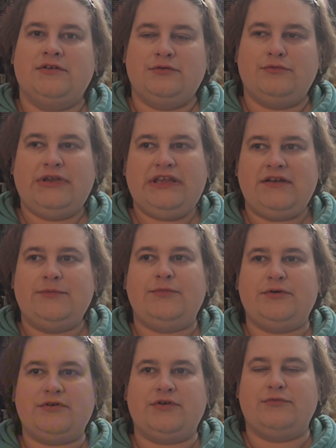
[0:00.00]
read a
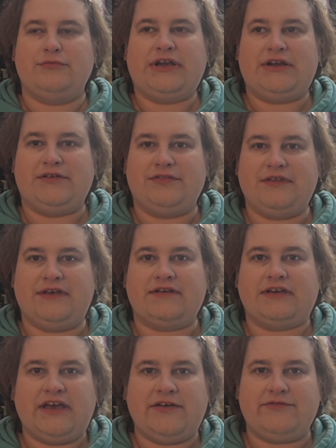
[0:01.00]
book where the
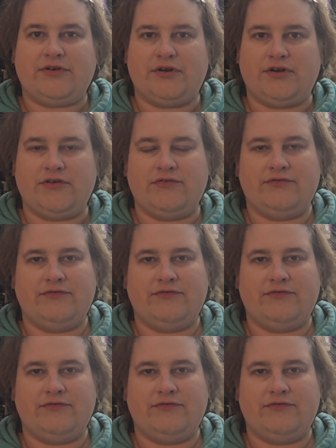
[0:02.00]
cover